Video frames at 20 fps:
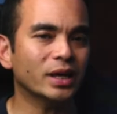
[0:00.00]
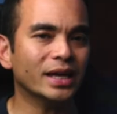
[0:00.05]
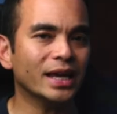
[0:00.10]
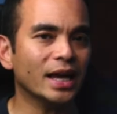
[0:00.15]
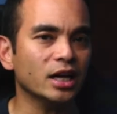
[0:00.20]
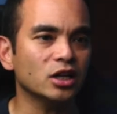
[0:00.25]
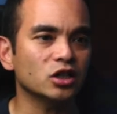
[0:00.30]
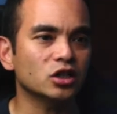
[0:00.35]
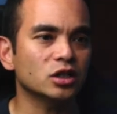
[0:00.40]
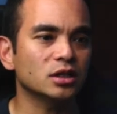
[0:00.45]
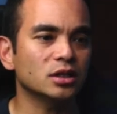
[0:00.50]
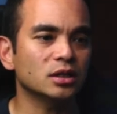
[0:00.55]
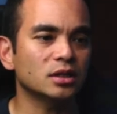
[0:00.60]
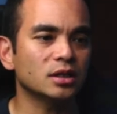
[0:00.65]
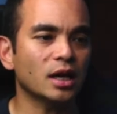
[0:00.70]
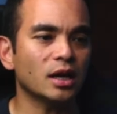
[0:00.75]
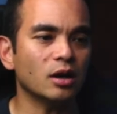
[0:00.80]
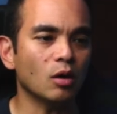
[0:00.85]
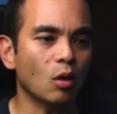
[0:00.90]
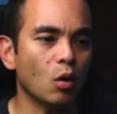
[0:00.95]

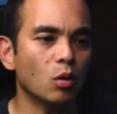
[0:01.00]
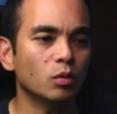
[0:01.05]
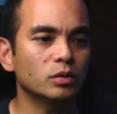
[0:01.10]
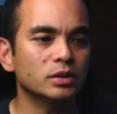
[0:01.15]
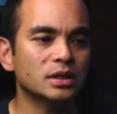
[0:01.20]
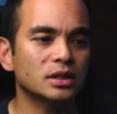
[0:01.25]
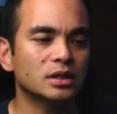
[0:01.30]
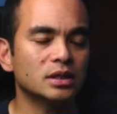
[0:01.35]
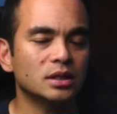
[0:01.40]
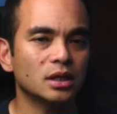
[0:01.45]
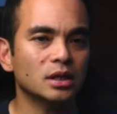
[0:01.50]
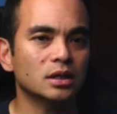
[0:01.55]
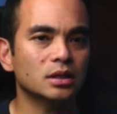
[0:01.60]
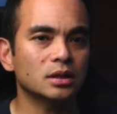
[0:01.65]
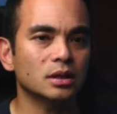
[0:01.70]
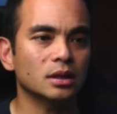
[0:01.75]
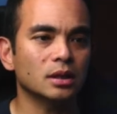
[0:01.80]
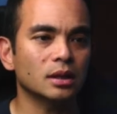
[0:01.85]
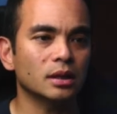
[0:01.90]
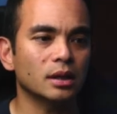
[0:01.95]
communications that owns the
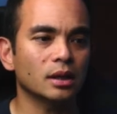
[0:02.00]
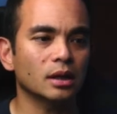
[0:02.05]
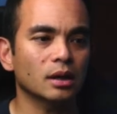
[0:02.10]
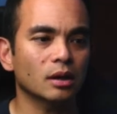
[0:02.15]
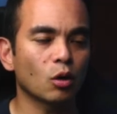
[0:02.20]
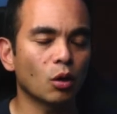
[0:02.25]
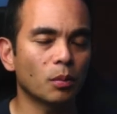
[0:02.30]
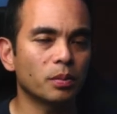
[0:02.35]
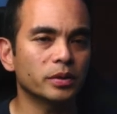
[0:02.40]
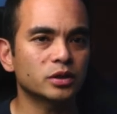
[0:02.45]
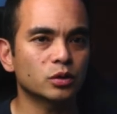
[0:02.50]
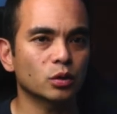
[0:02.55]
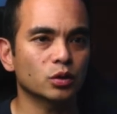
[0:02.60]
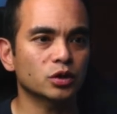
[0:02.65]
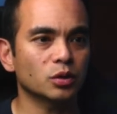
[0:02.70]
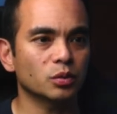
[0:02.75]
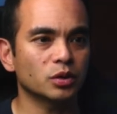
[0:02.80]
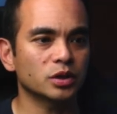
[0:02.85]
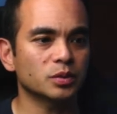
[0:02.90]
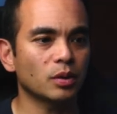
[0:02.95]
CS, the corporate
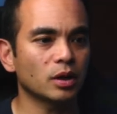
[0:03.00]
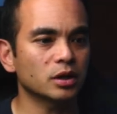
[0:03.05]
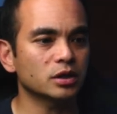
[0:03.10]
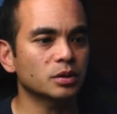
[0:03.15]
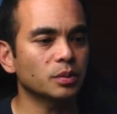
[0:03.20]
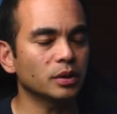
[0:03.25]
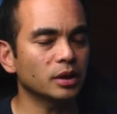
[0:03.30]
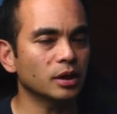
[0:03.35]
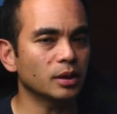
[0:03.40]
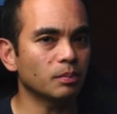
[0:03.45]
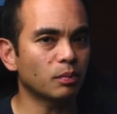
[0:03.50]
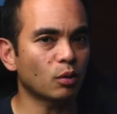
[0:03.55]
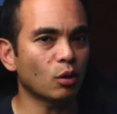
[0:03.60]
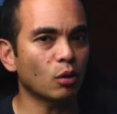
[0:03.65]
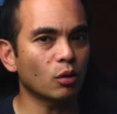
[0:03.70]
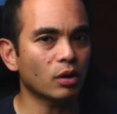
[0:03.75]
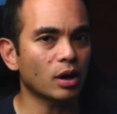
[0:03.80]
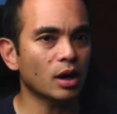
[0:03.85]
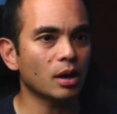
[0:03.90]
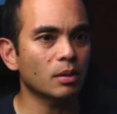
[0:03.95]
social responsibility
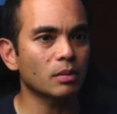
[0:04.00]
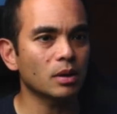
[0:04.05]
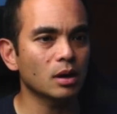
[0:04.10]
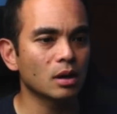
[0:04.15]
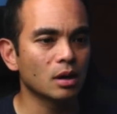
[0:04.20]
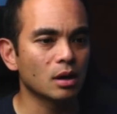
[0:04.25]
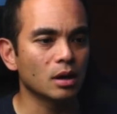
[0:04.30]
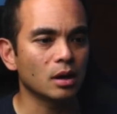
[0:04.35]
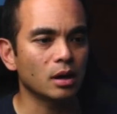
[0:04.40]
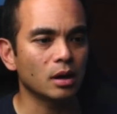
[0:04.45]
program?